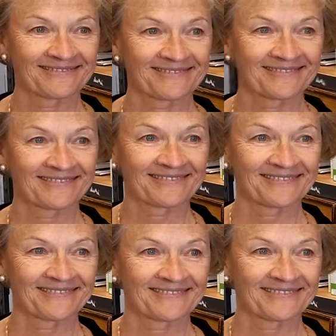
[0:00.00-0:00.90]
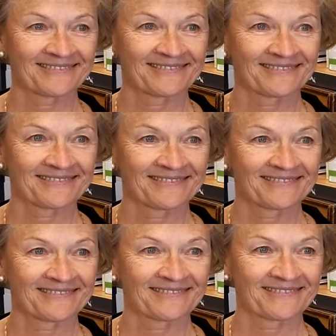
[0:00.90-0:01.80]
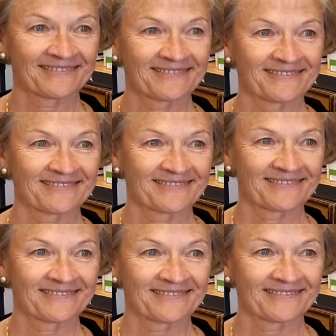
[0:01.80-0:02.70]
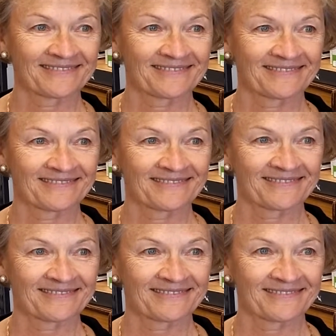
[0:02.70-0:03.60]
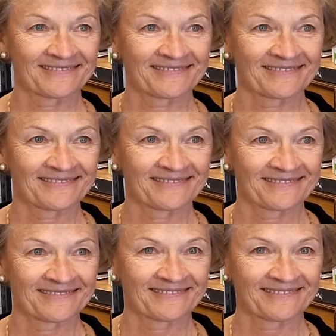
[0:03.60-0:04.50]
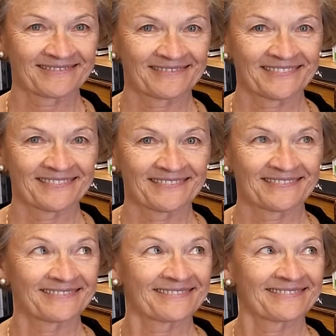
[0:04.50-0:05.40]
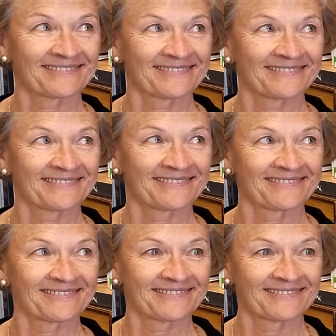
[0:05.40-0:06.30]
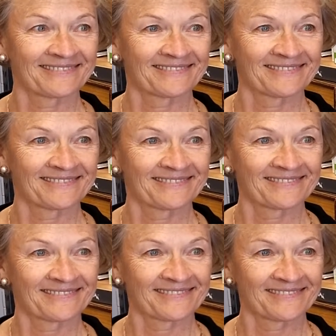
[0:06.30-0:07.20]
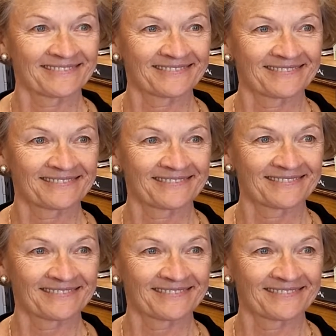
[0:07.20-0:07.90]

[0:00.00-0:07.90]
(silent)